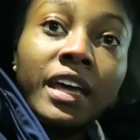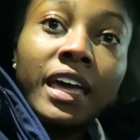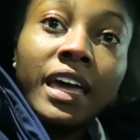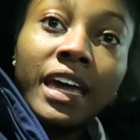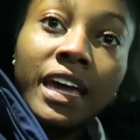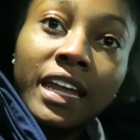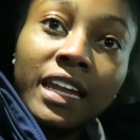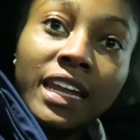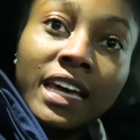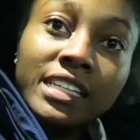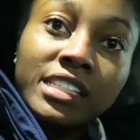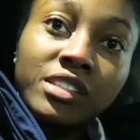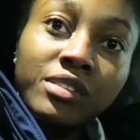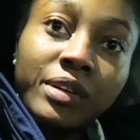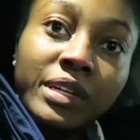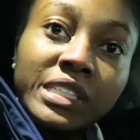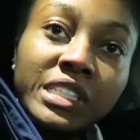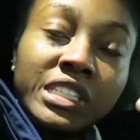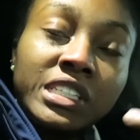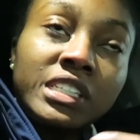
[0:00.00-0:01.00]
a head
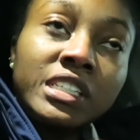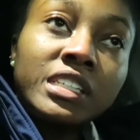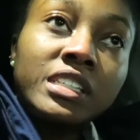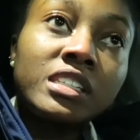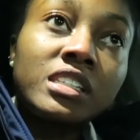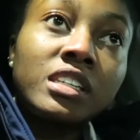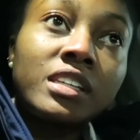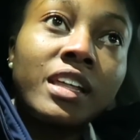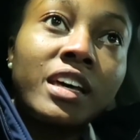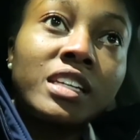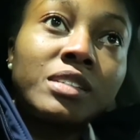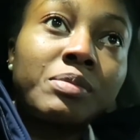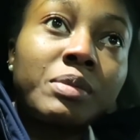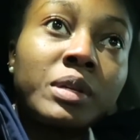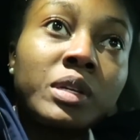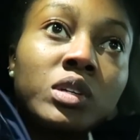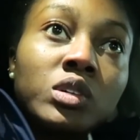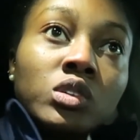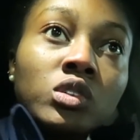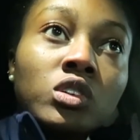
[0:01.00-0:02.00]
laceration, so that was
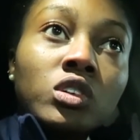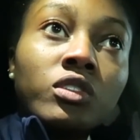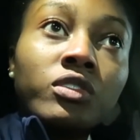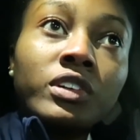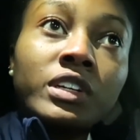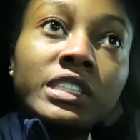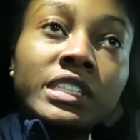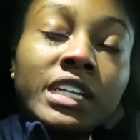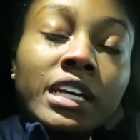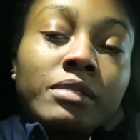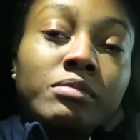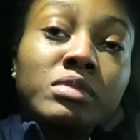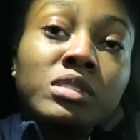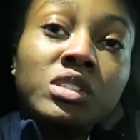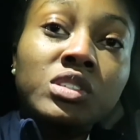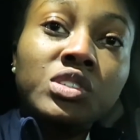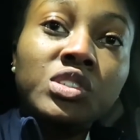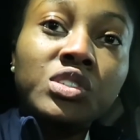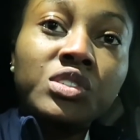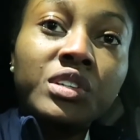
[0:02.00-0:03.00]
pretty cool. First time
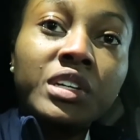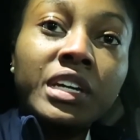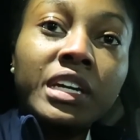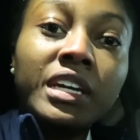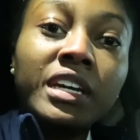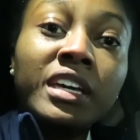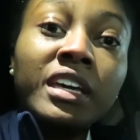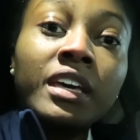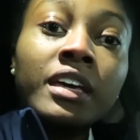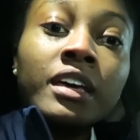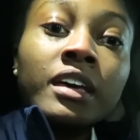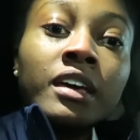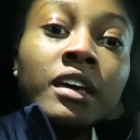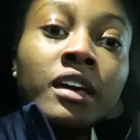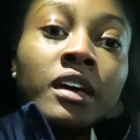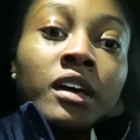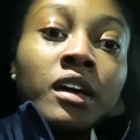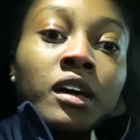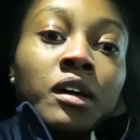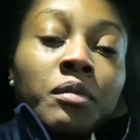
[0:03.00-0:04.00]
suturing.
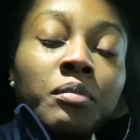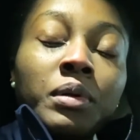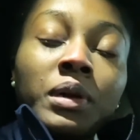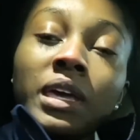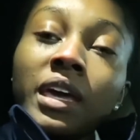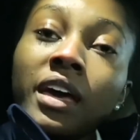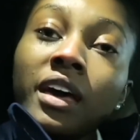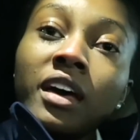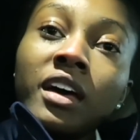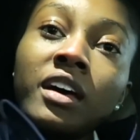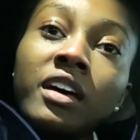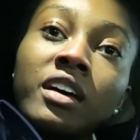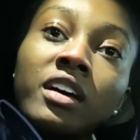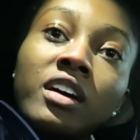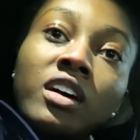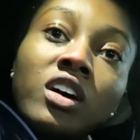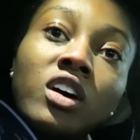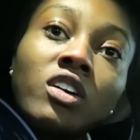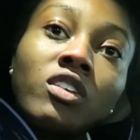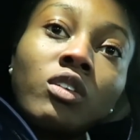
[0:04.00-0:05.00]
But yeah,
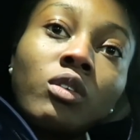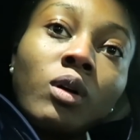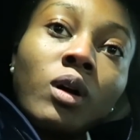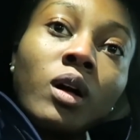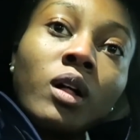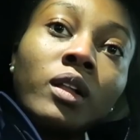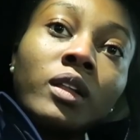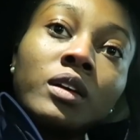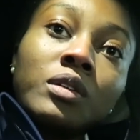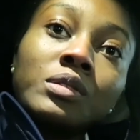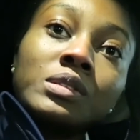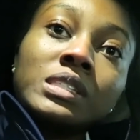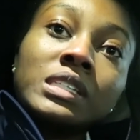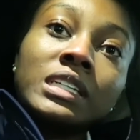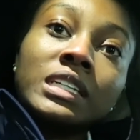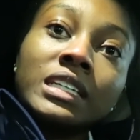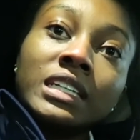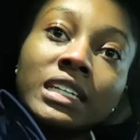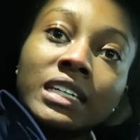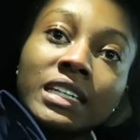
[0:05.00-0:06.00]
overall it was a
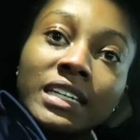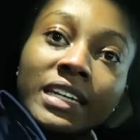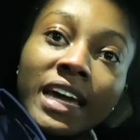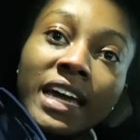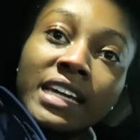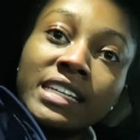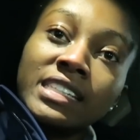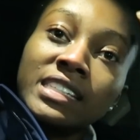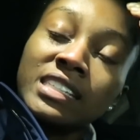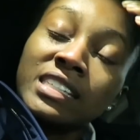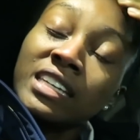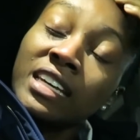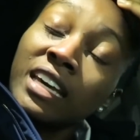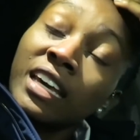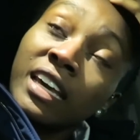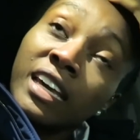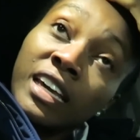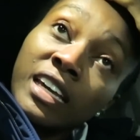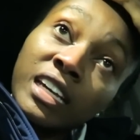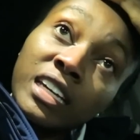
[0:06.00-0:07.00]
good night
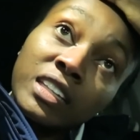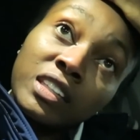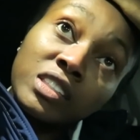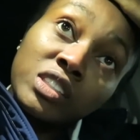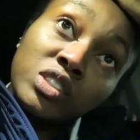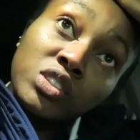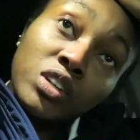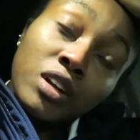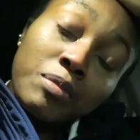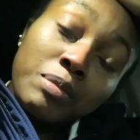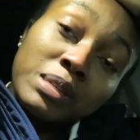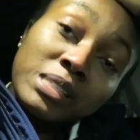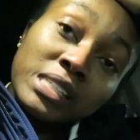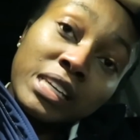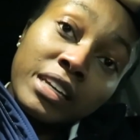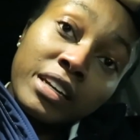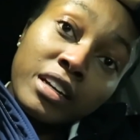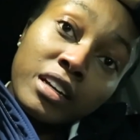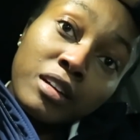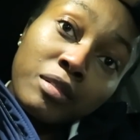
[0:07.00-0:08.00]
in the trauma
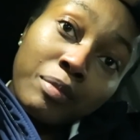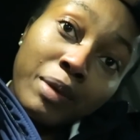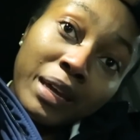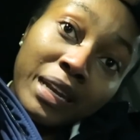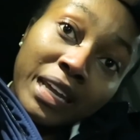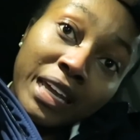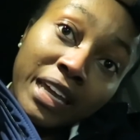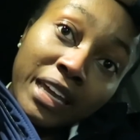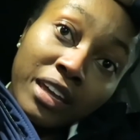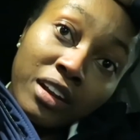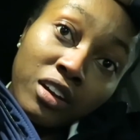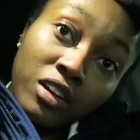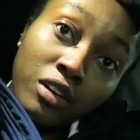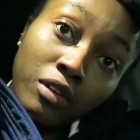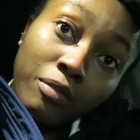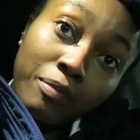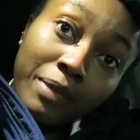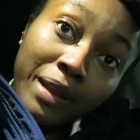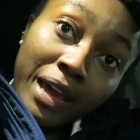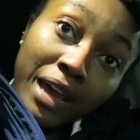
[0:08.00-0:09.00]
center. About to head
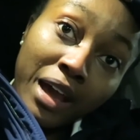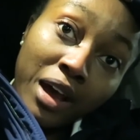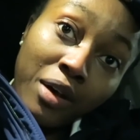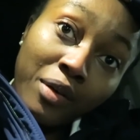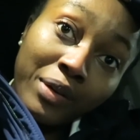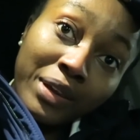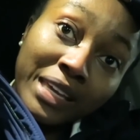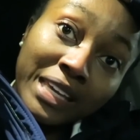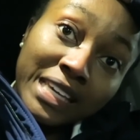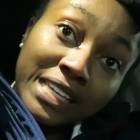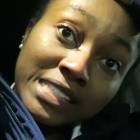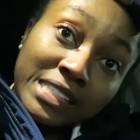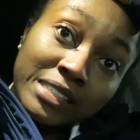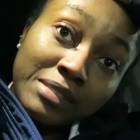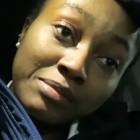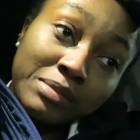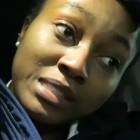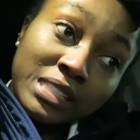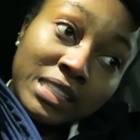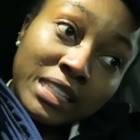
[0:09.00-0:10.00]
home now and get
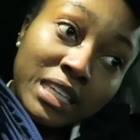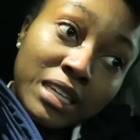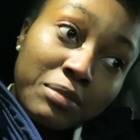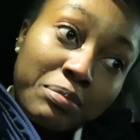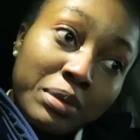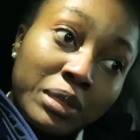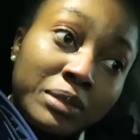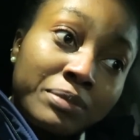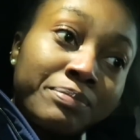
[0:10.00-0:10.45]
some sleep